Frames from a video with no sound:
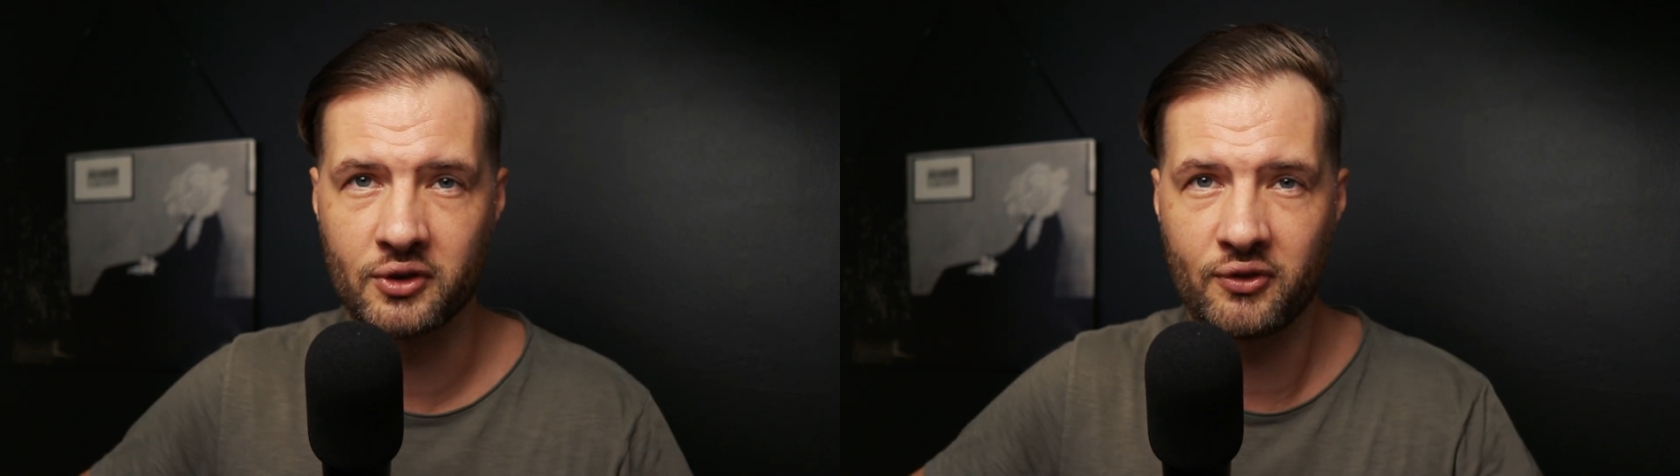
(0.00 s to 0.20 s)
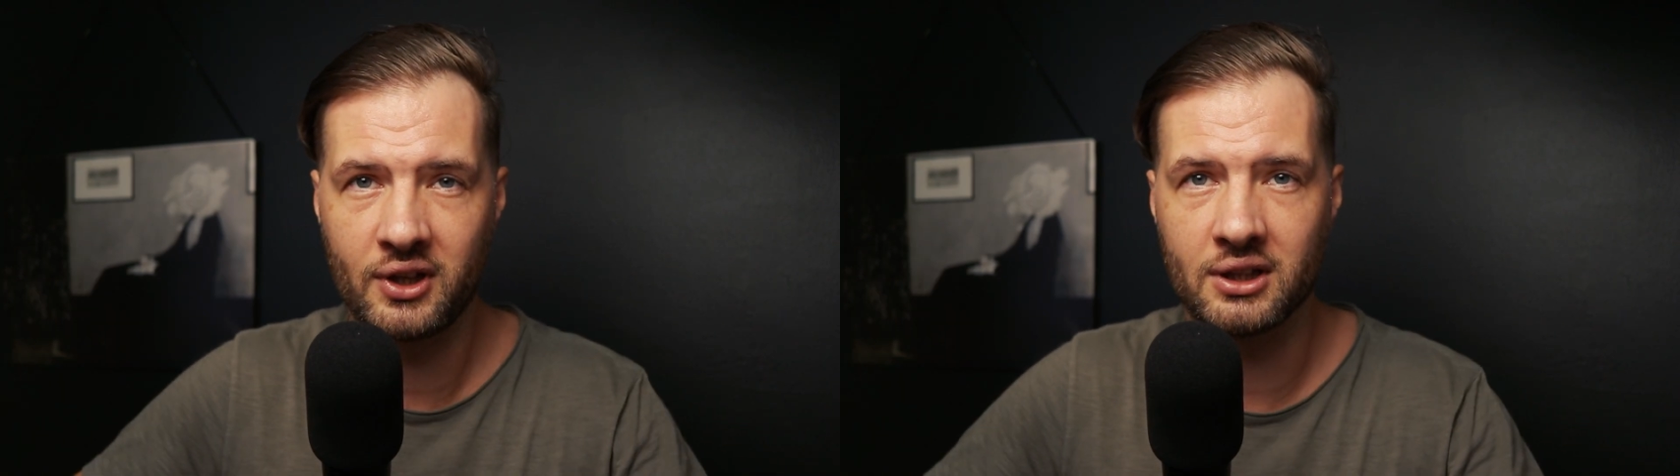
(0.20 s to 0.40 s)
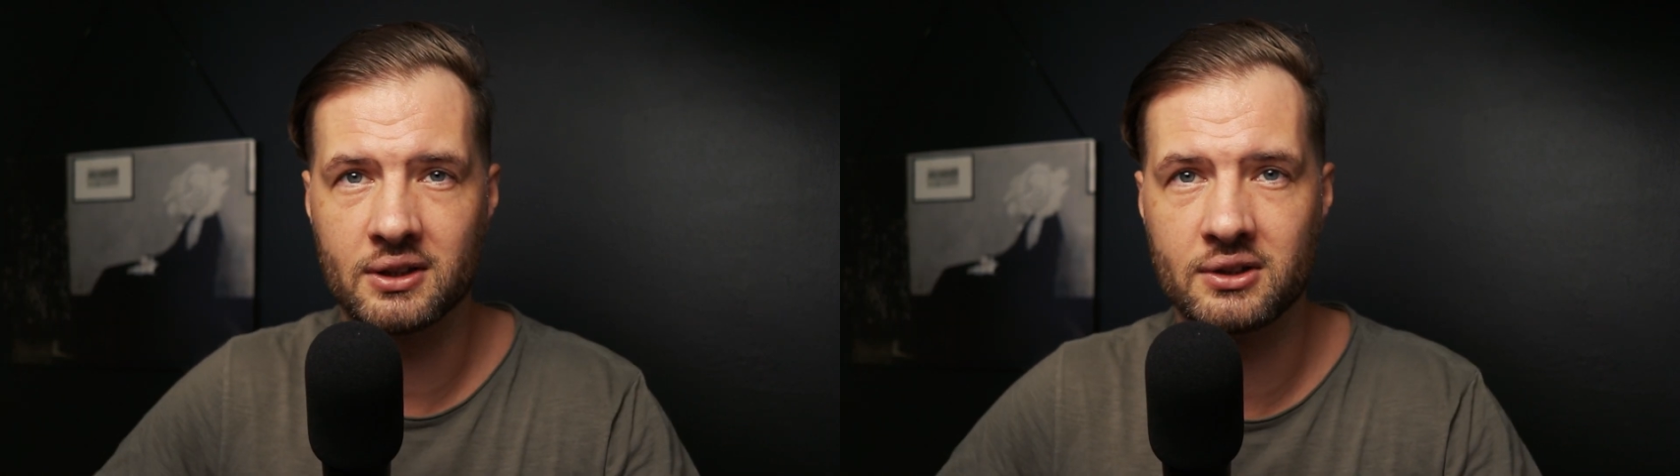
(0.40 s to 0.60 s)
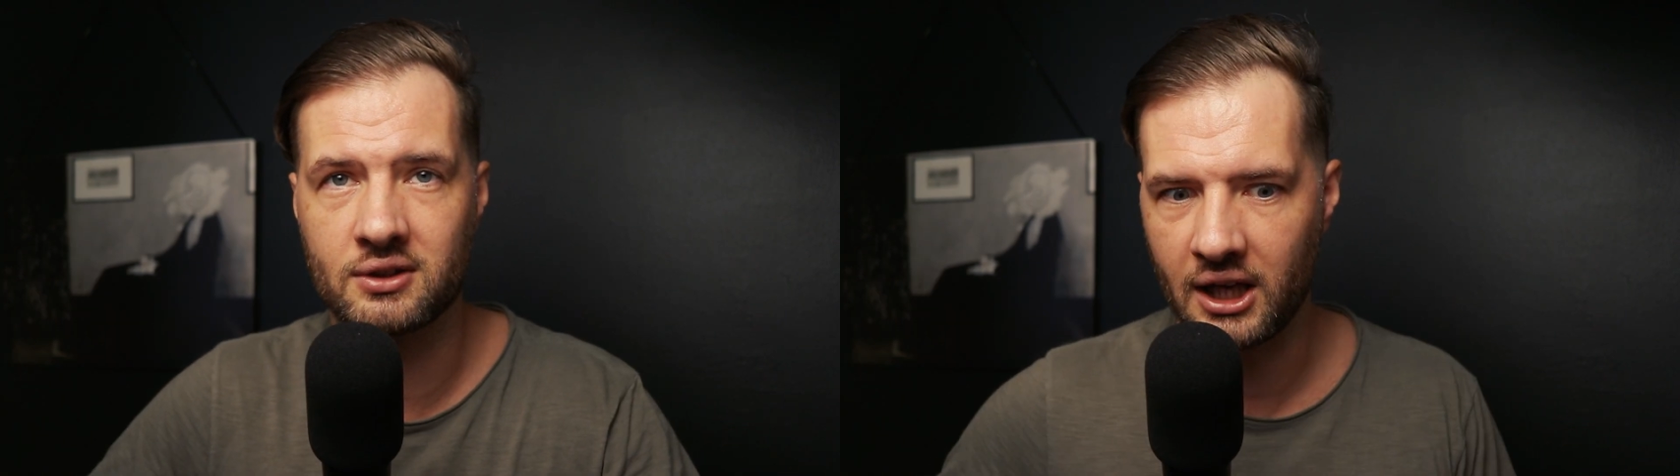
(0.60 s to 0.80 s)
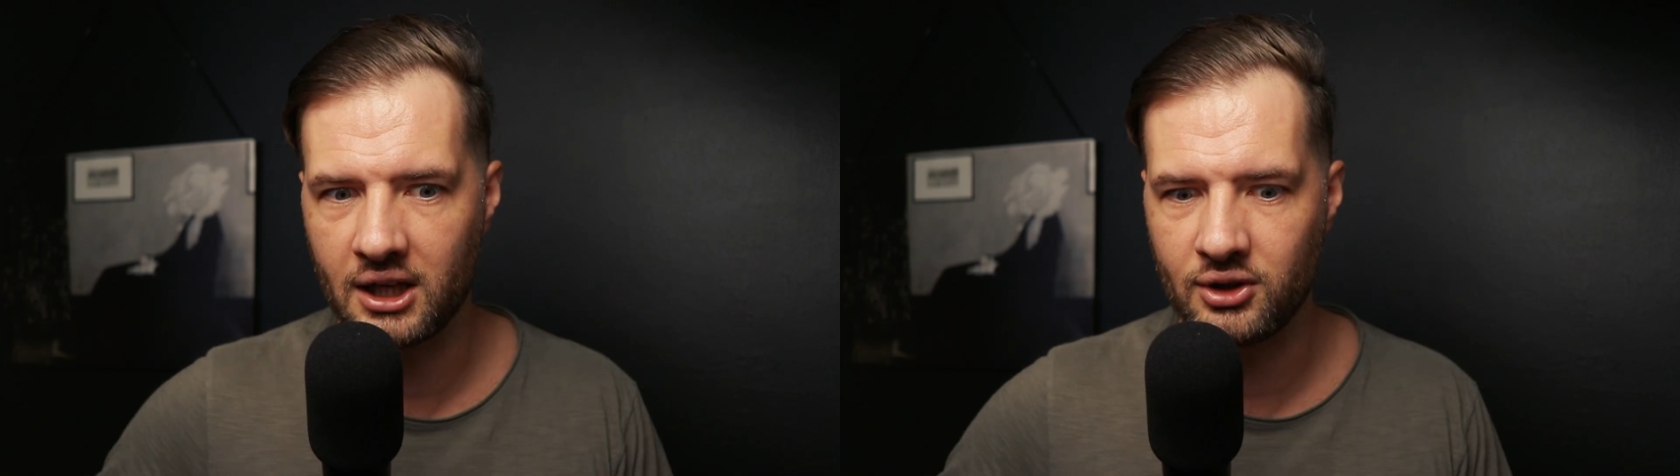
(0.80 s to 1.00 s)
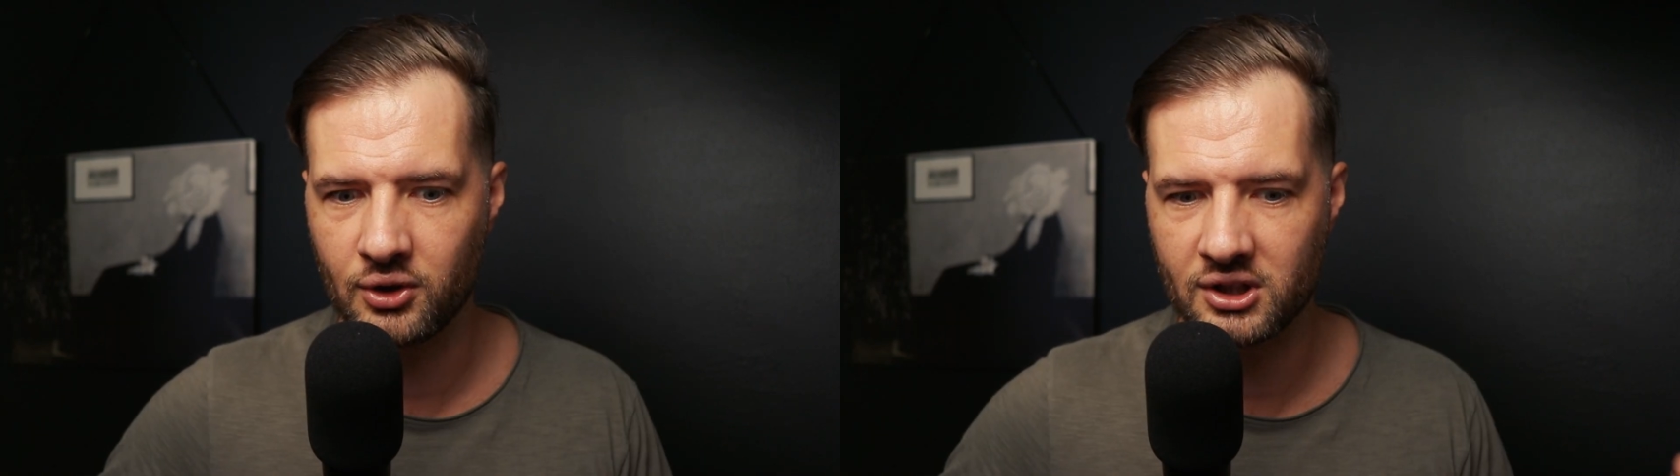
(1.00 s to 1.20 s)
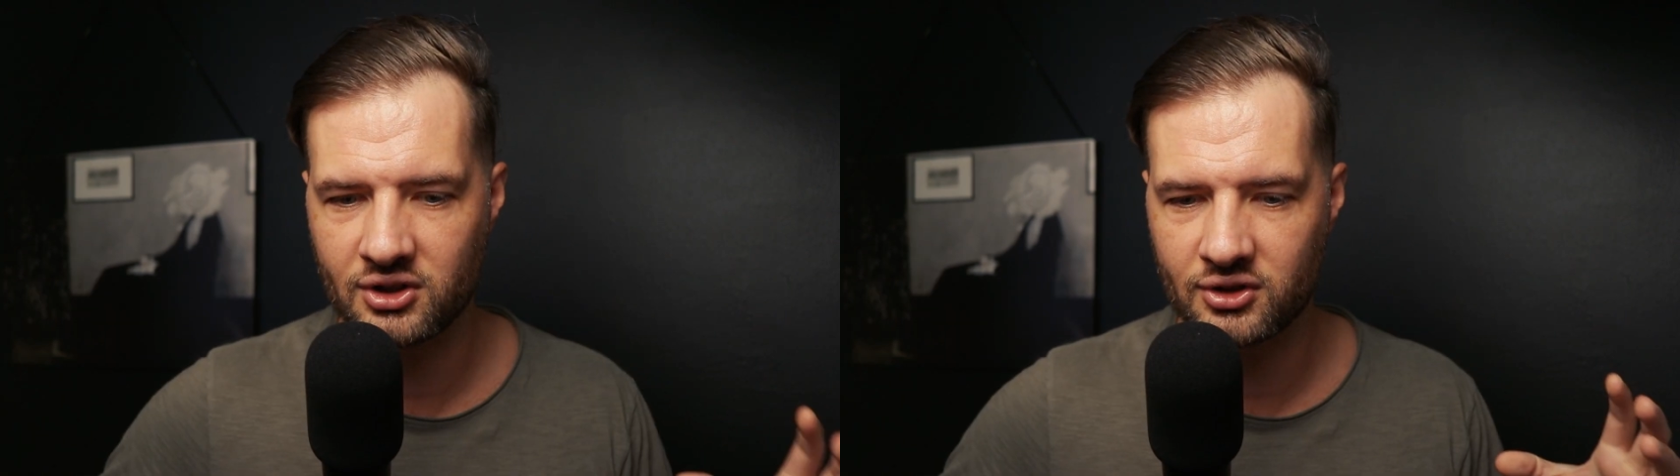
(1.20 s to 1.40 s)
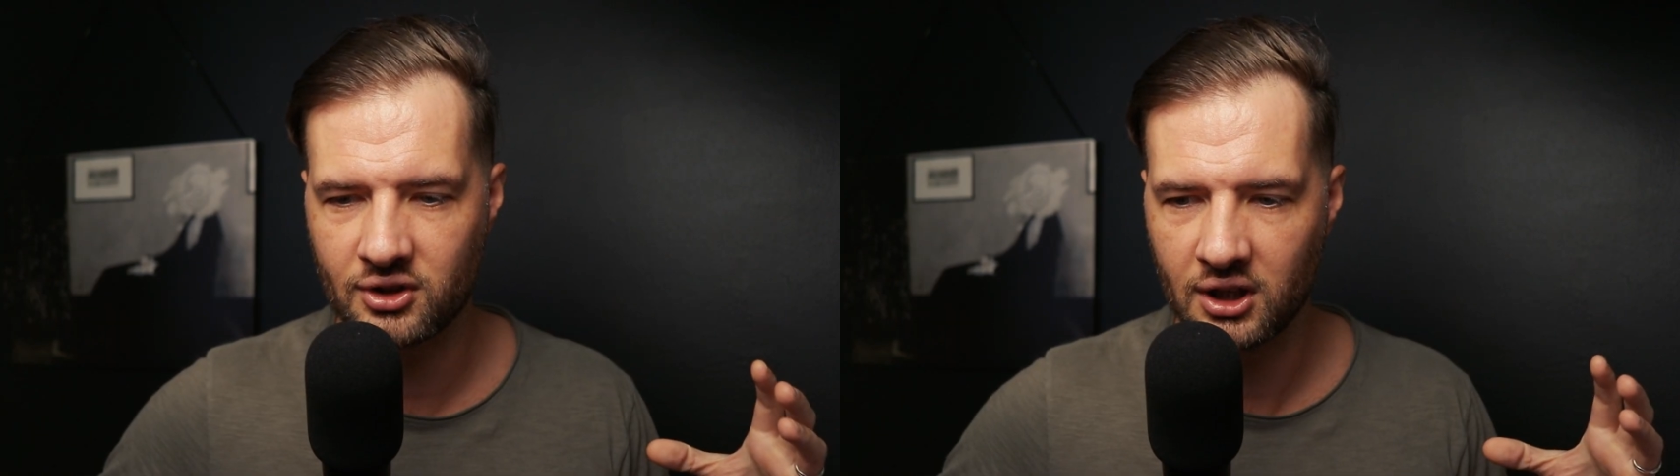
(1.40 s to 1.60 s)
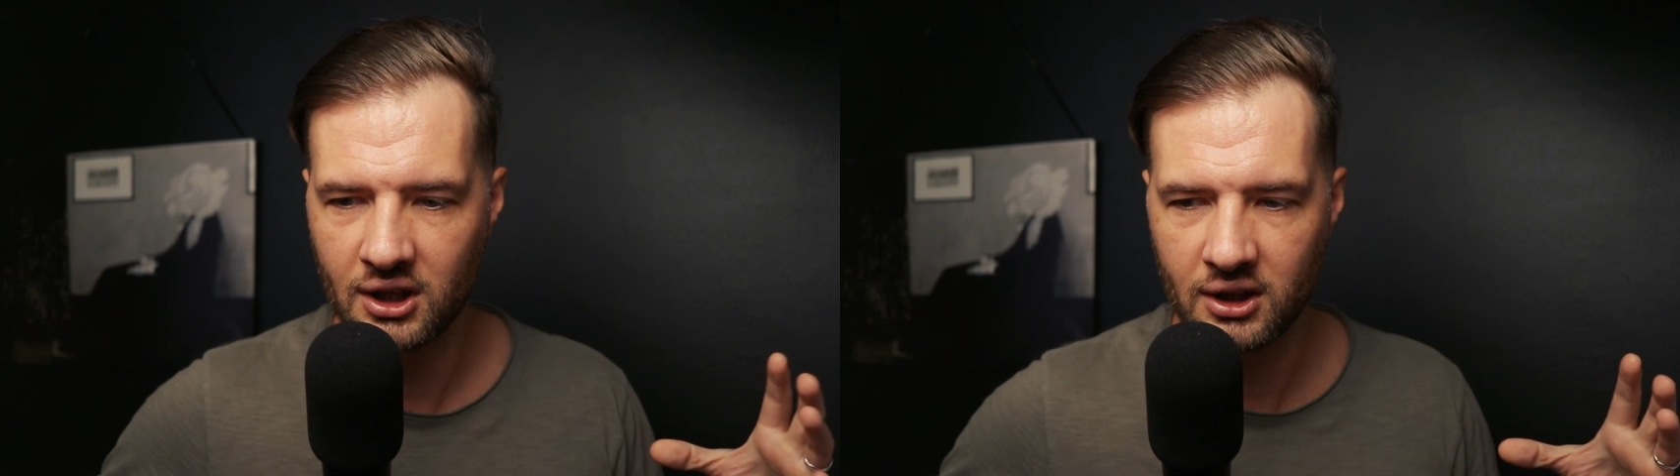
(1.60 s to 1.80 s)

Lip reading: field and you can just,